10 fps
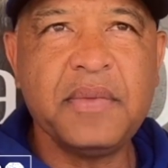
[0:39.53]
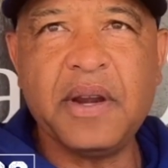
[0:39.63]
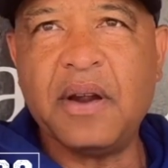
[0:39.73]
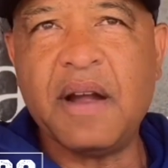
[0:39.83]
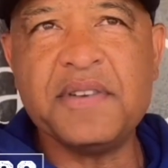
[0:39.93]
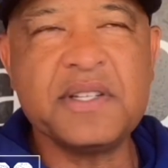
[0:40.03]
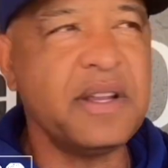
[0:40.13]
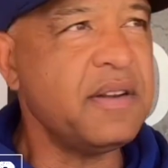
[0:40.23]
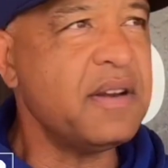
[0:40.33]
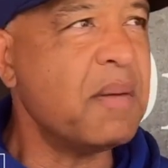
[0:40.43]
You know,
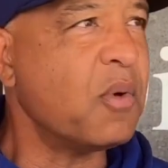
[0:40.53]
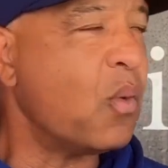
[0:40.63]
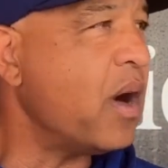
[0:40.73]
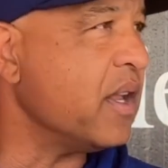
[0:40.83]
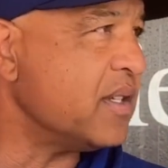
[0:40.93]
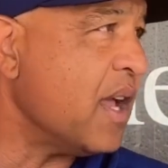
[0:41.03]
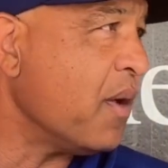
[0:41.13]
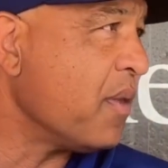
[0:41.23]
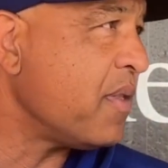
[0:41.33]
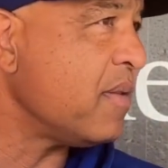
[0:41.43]
obviously, number one is
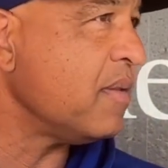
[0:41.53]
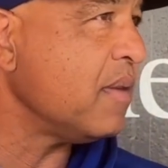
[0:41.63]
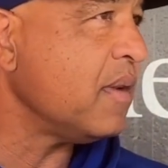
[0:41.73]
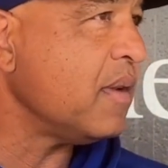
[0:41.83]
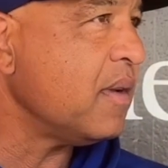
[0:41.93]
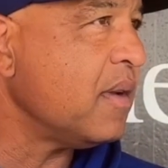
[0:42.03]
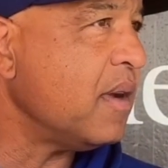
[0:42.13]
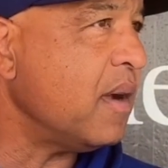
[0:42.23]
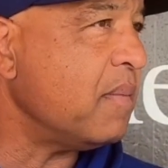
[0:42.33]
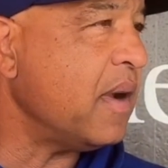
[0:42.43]
health.
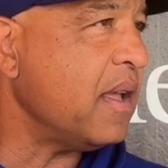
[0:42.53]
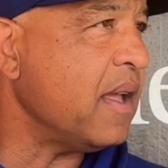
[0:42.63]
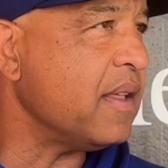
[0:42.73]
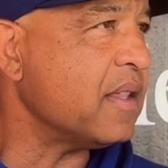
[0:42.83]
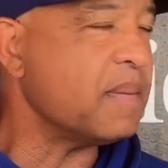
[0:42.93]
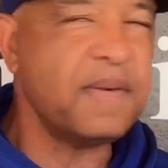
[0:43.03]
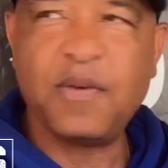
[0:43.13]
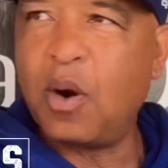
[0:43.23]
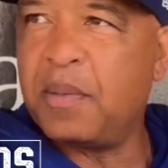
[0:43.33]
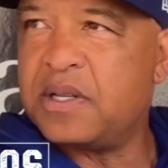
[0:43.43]
And I think the
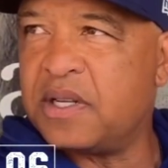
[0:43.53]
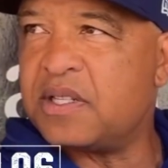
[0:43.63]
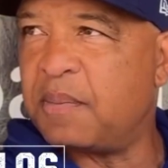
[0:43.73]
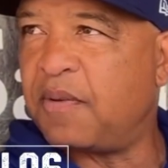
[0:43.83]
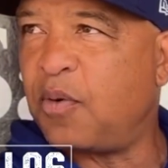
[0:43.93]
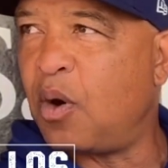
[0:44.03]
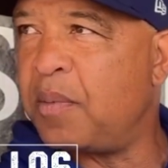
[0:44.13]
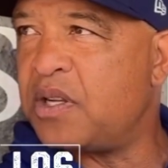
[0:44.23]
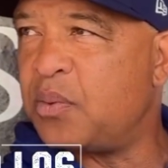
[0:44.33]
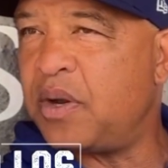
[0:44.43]
performance is the
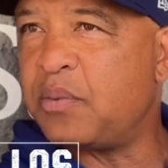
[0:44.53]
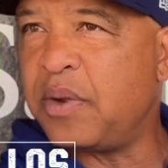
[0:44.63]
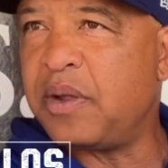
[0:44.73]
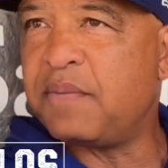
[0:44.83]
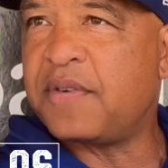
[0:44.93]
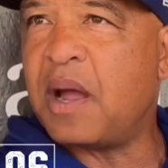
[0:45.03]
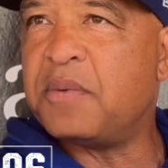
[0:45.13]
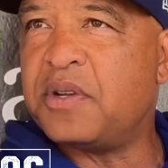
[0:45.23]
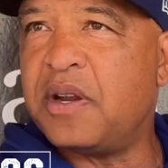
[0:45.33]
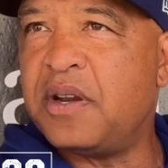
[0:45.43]
performance what we've
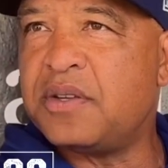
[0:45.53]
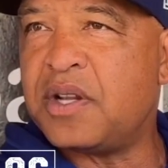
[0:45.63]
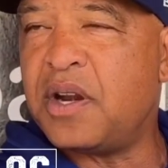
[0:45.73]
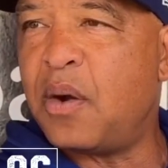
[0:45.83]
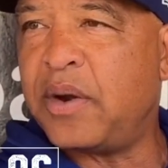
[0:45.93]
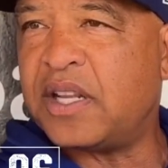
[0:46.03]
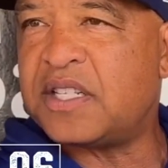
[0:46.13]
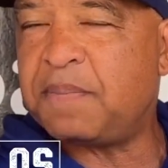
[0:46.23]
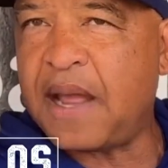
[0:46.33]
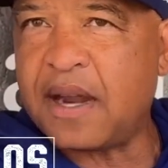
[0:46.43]
come to know and
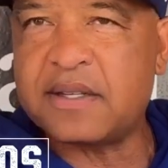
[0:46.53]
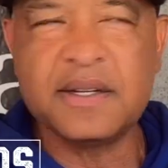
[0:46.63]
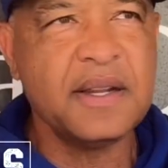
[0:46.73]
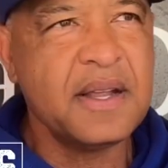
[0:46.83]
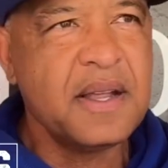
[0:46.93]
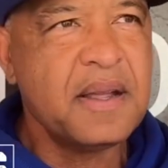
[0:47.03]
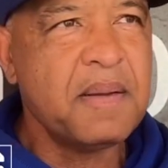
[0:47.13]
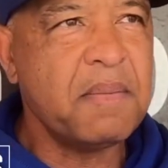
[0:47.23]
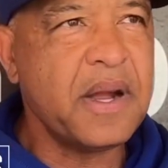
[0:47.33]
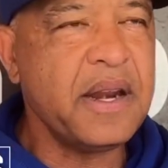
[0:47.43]
expect.
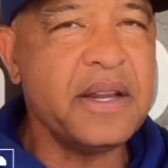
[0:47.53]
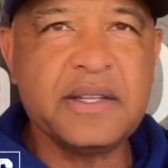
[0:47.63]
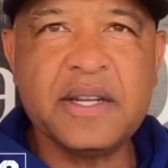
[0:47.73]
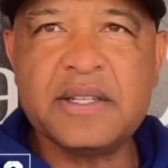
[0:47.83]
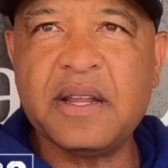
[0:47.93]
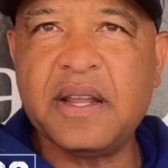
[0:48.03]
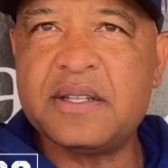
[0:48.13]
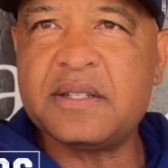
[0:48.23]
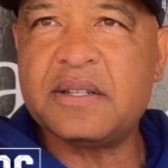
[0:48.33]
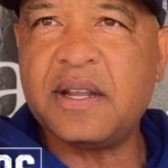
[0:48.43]
But
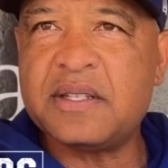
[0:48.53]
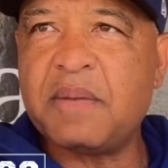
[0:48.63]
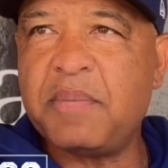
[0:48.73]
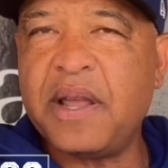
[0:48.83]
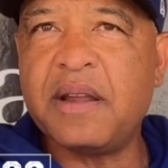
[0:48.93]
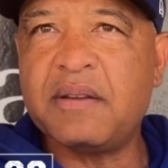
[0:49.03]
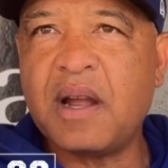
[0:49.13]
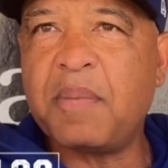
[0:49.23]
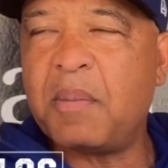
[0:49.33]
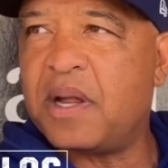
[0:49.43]
it's a big
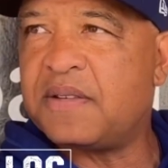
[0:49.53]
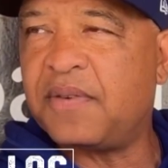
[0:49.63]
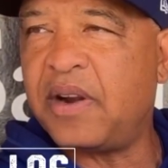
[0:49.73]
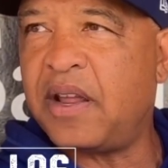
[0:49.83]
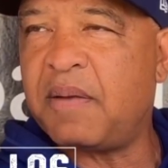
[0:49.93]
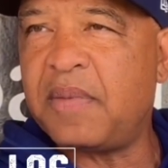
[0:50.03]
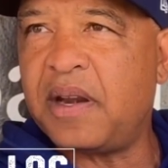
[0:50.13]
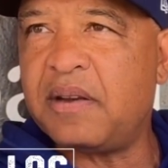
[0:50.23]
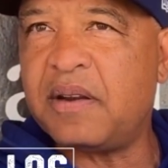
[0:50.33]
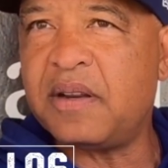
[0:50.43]
couple months for him
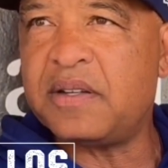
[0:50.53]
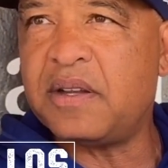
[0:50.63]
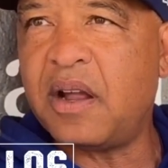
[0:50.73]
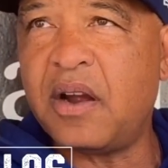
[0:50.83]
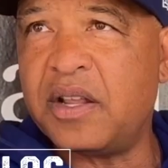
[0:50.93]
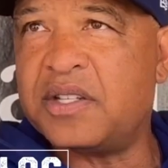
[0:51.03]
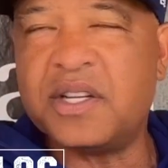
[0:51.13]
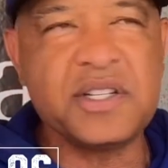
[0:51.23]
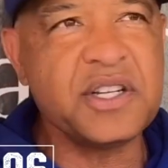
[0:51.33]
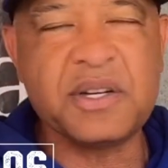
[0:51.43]
and on his
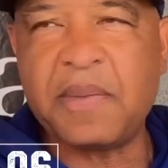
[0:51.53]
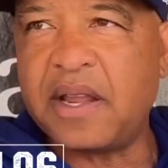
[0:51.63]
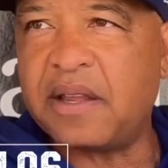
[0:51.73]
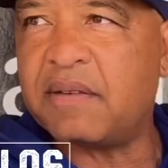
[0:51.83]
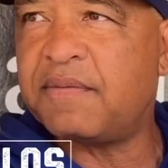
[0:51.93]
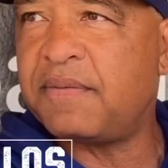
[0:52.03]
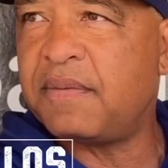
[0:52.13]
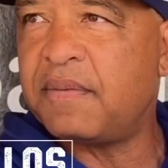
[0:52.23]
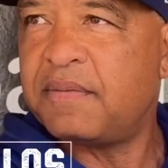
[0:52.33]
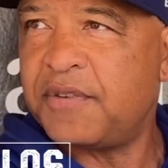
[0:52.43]
decision
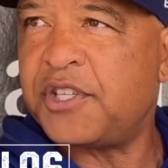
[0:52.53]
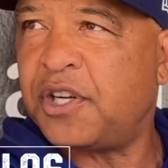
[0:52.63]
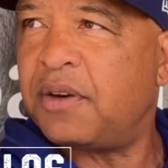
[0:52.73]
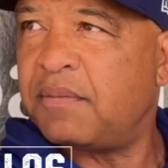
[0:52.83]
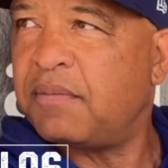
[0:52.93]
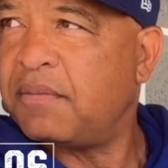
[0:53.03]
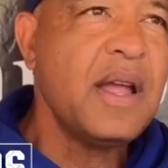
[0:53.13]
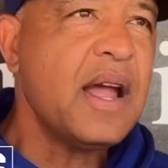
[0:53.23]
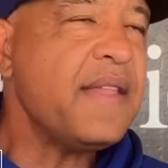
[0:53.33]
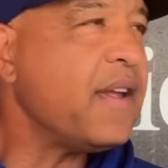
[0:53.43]
making, for sure.
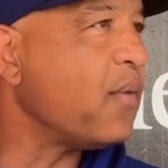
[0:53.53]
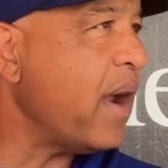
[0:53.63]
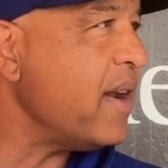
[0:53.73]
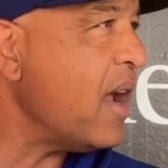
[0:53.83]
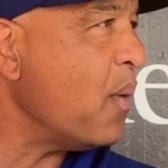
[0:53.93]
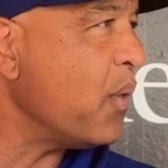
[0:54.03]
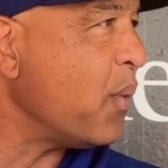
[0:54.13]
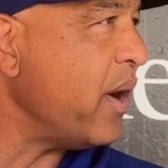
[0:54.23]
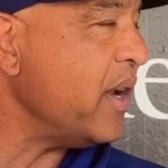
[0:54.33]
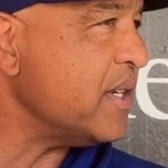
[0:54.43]
I think right now with
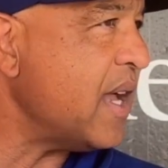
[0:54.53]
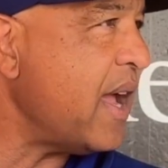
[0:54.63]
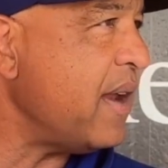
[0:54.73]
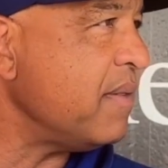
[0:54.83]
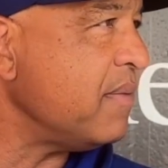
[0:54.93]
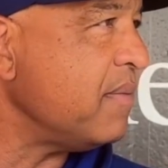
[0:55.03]
where he's at,